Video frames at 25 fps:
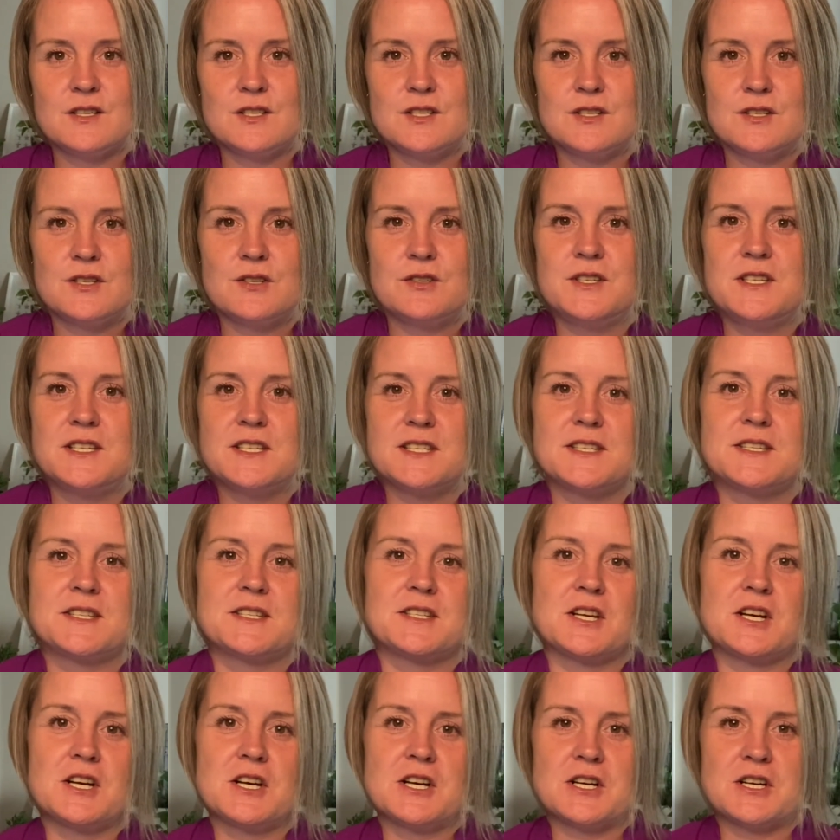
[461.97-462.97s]
To
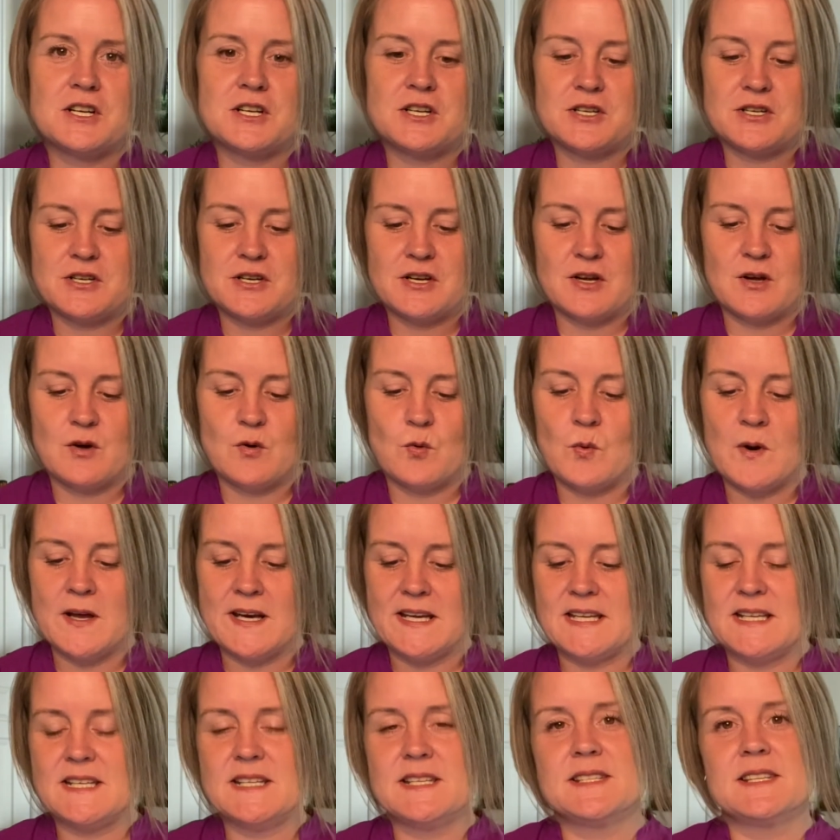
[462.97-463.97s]
discern
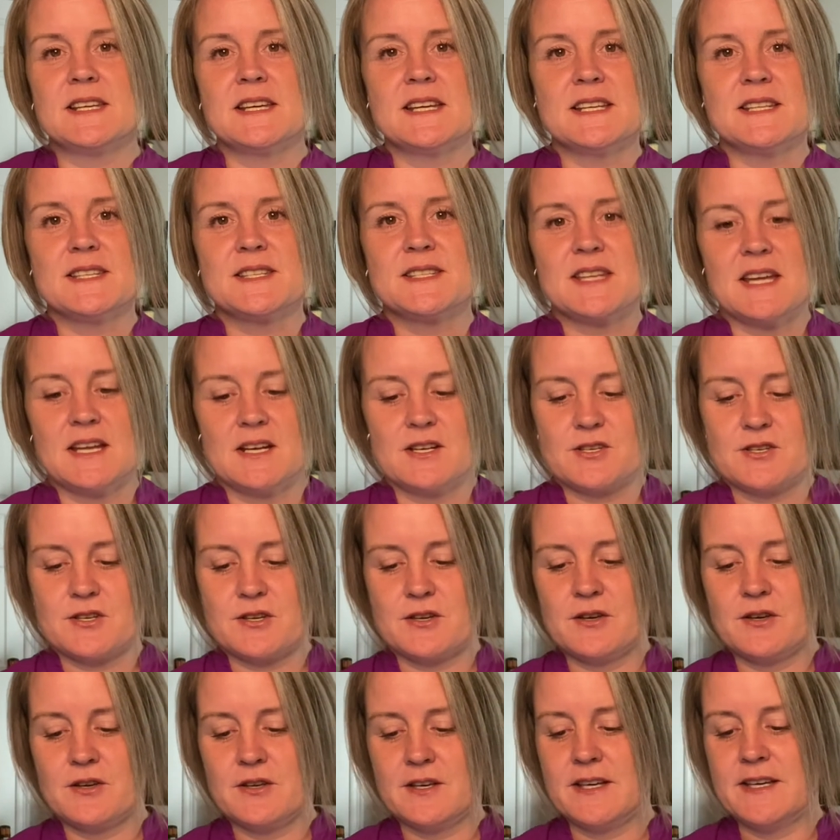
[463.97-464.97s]
what is
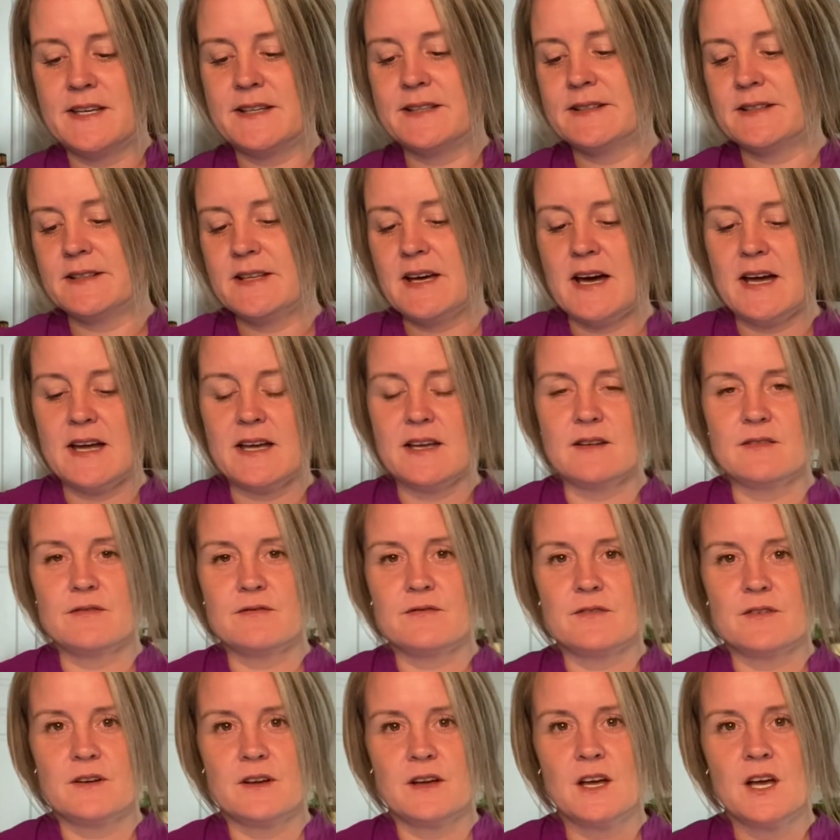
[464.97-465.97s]
essential in
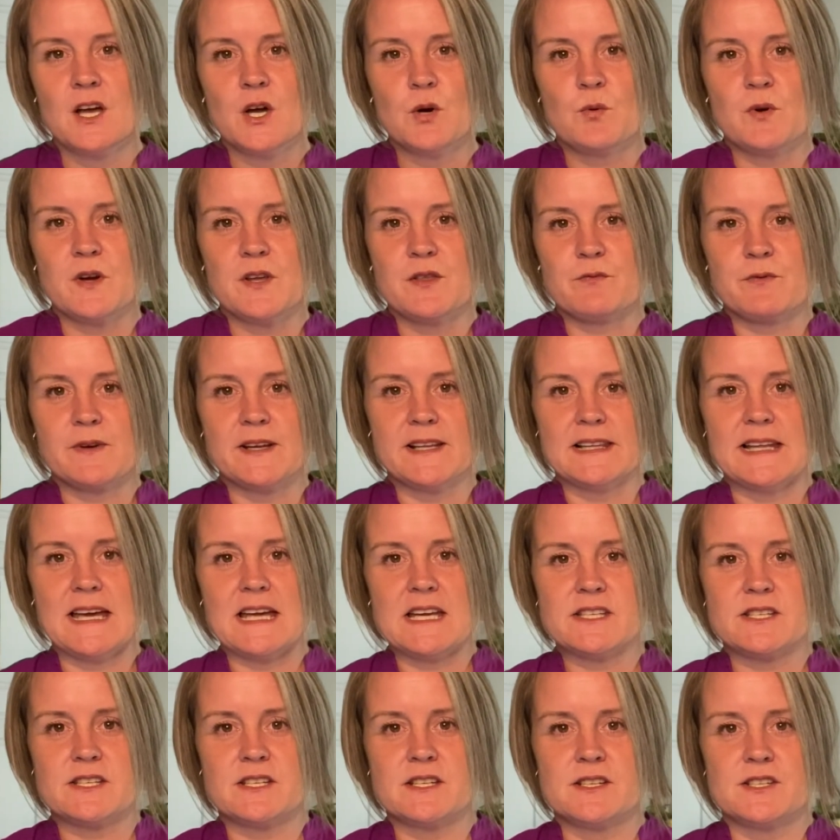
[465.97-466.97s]
life with
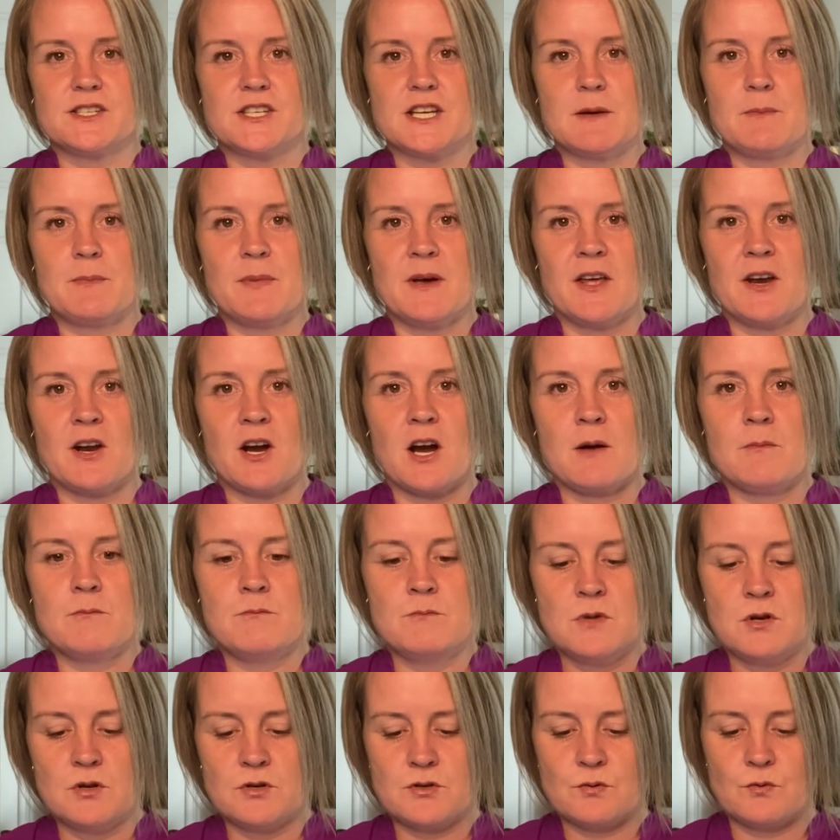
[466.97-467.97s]
relationship and our
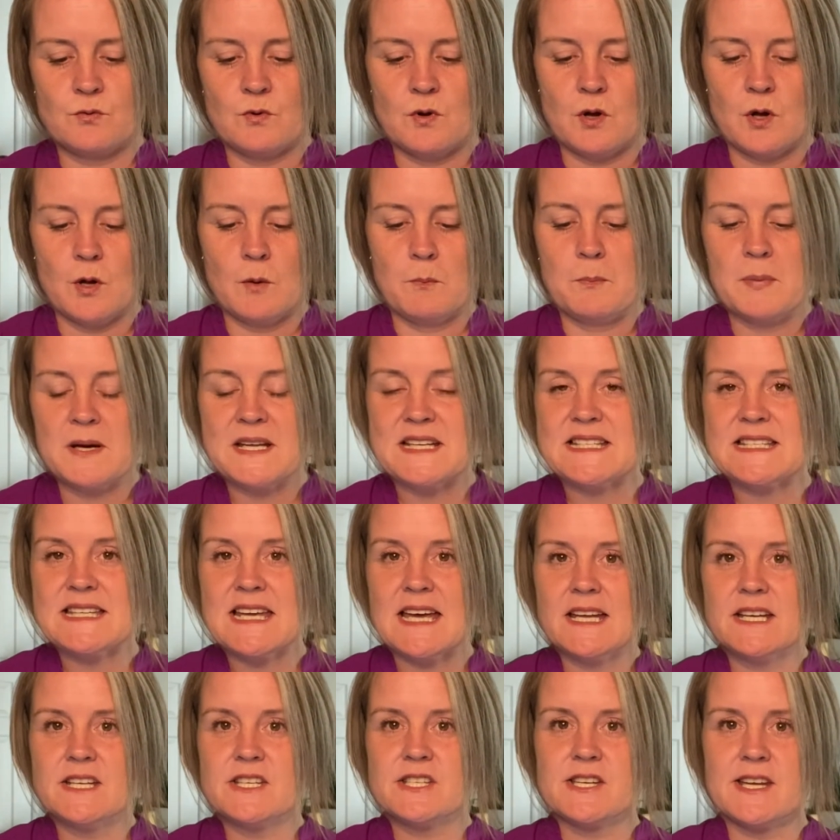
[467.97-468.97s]
mutual
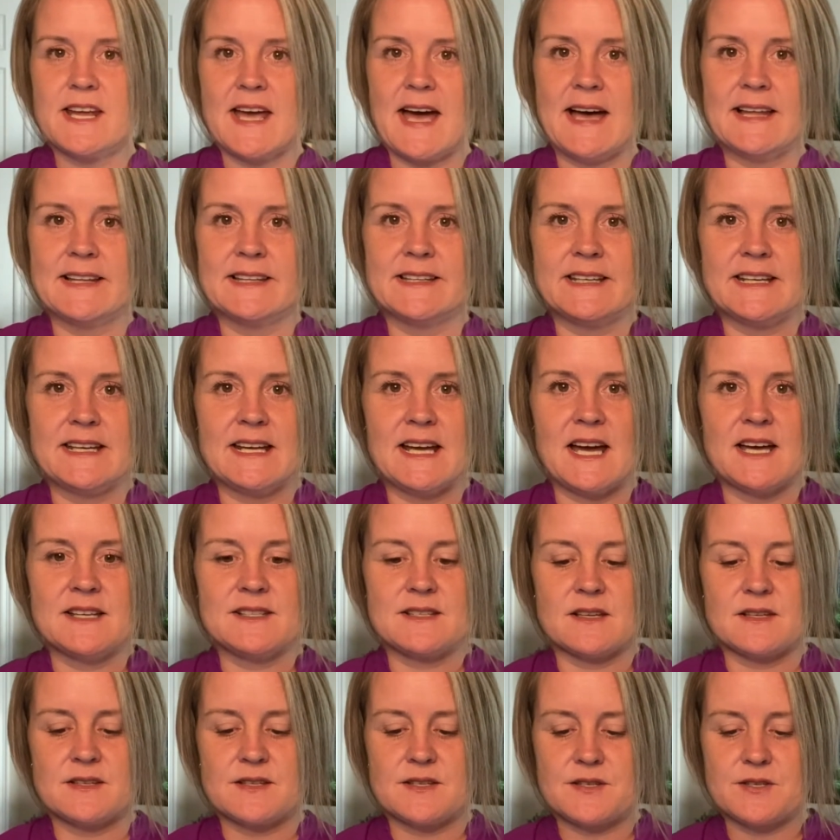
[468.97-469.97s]
potentiality as
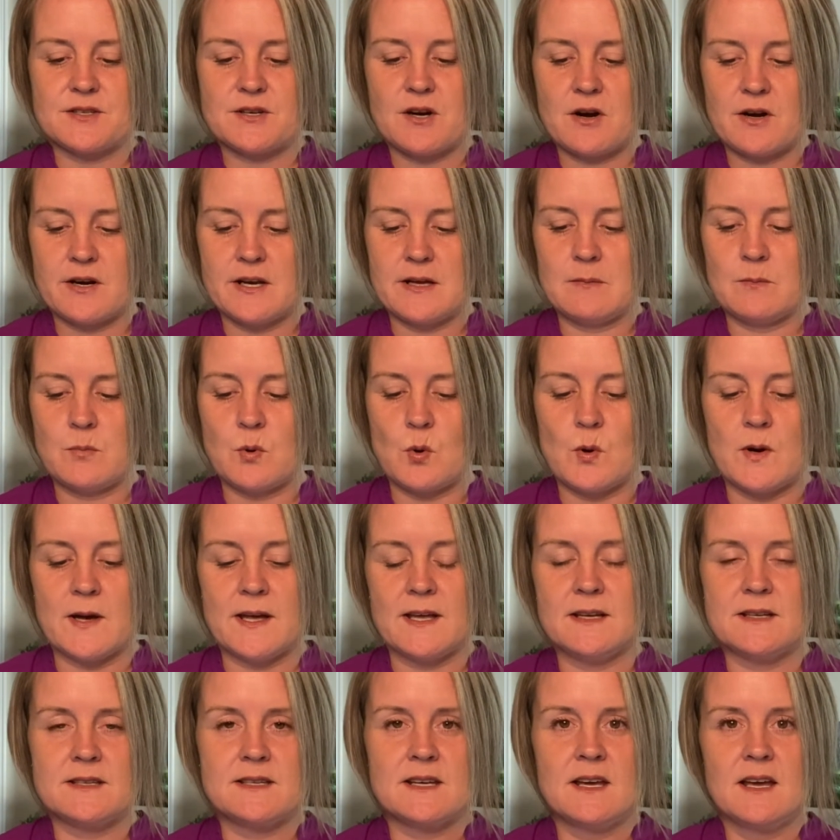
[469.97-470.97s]
a starting
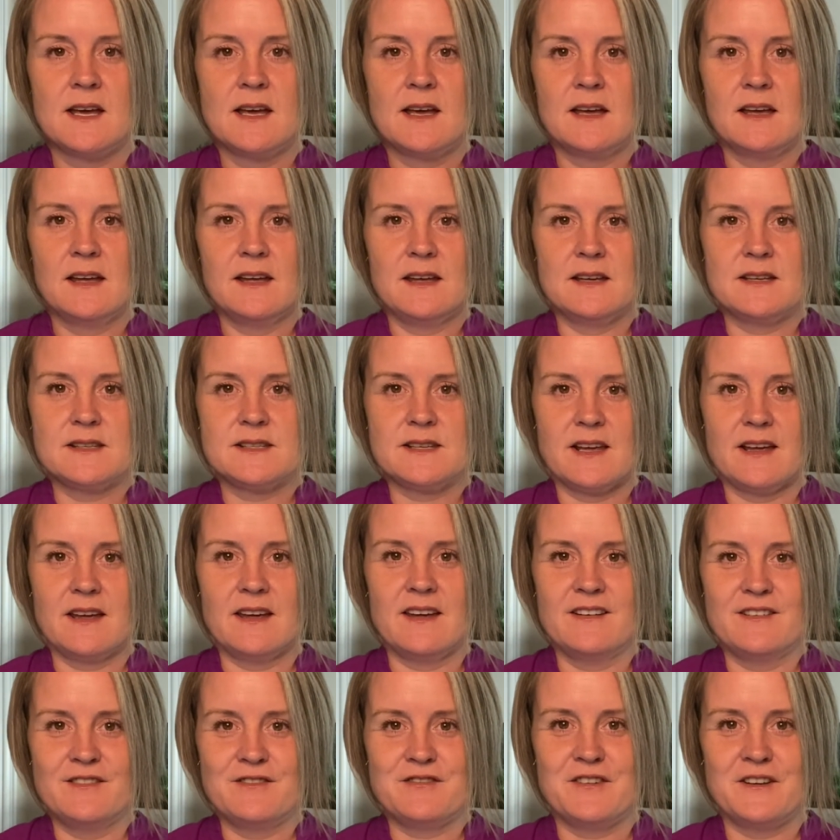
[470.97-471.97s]
point is
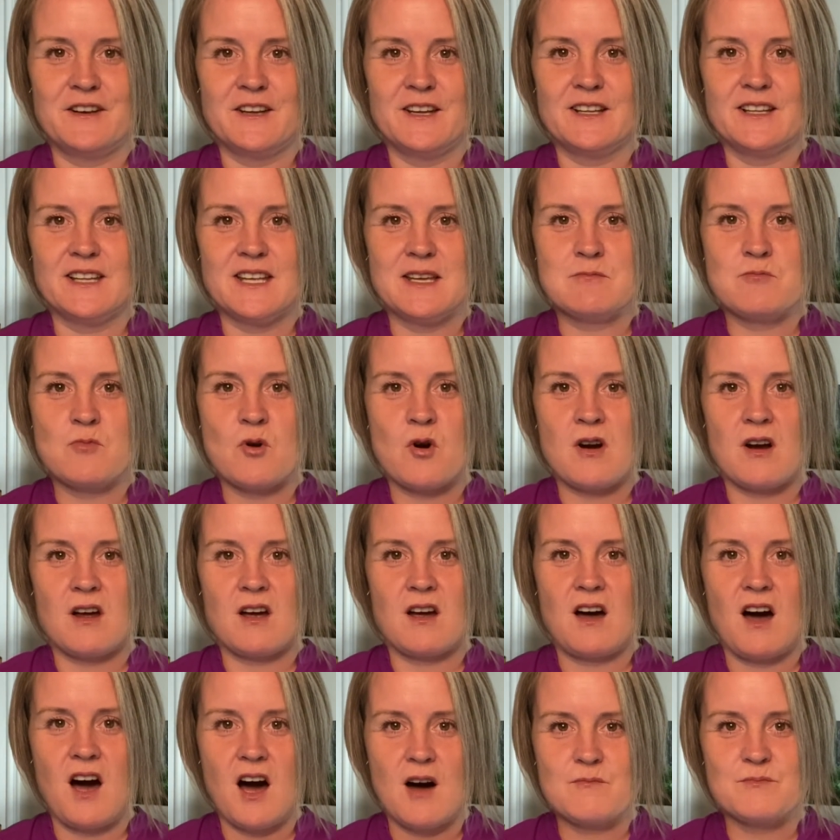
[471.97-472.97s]
infinitely more
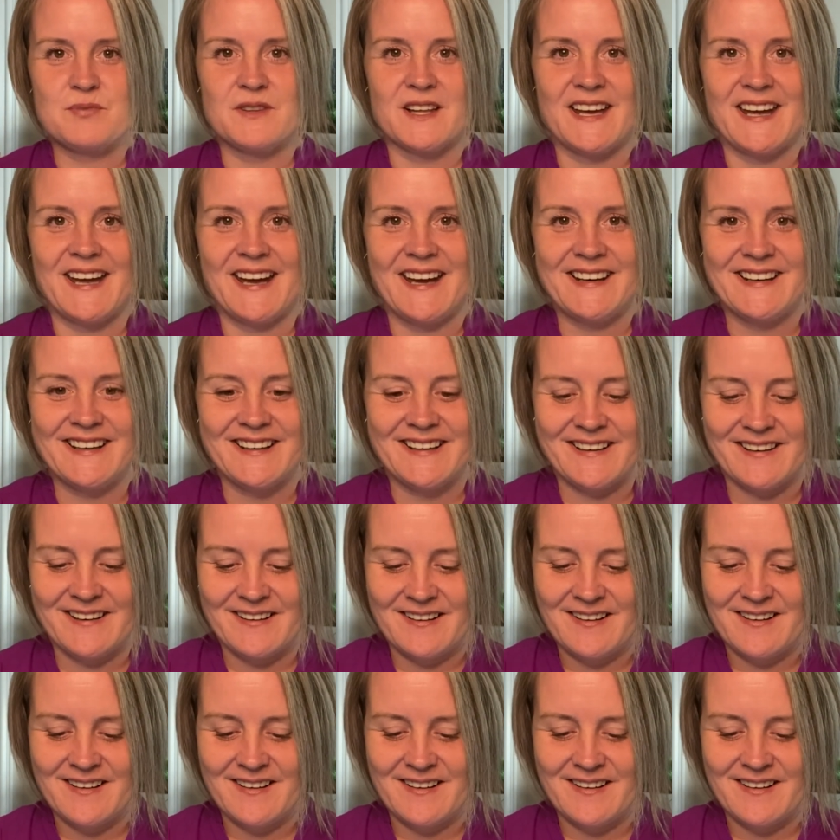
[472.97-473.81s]
complicated